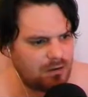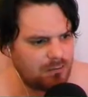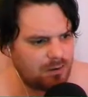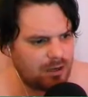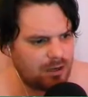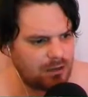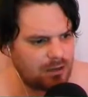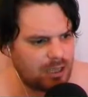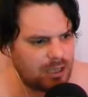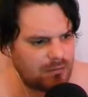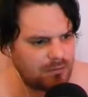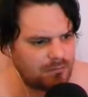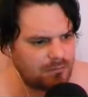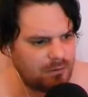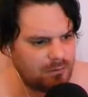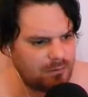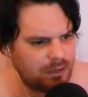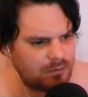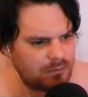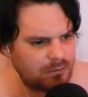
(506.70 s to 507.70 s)
way I can get
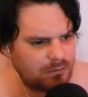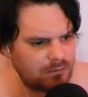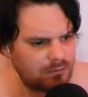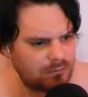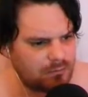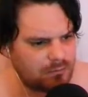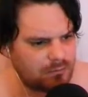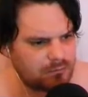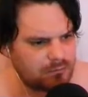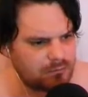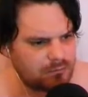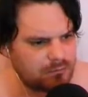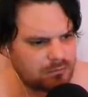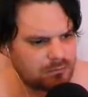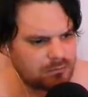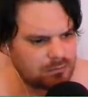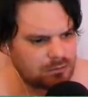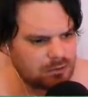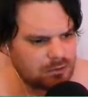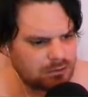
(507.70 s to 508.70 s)
through it.
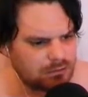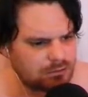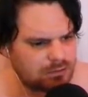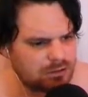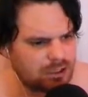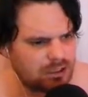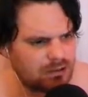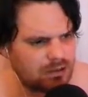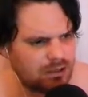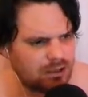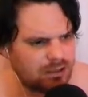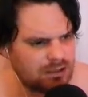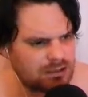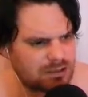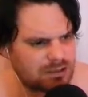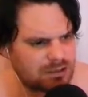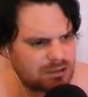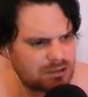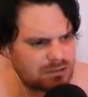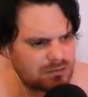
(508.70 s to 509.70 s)
Oh, I don't like this
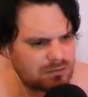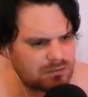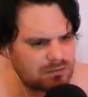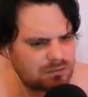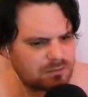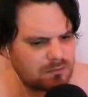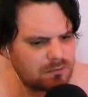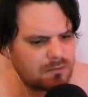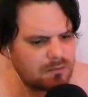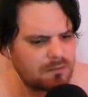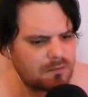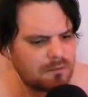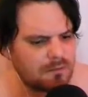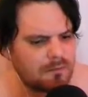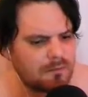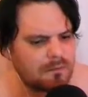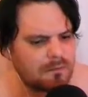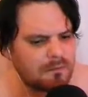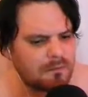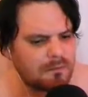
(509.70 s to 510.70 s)
at all.
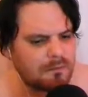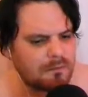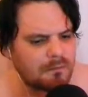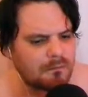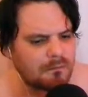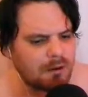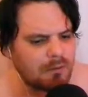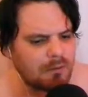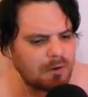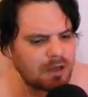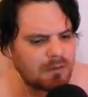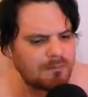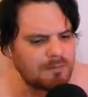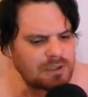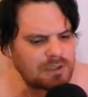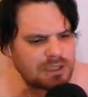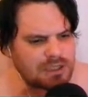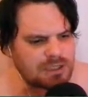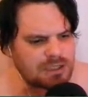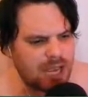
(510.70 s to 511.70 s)
Right, well,
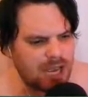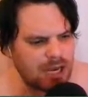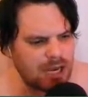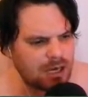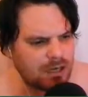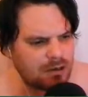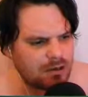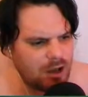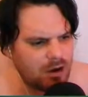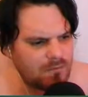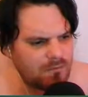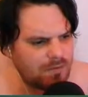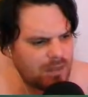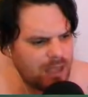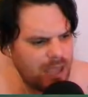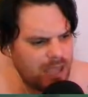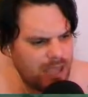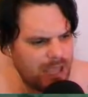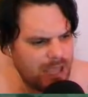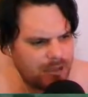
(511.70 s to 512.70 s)
Compass is saying over
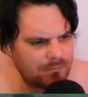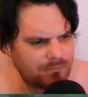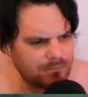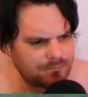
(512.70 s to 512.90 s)
there.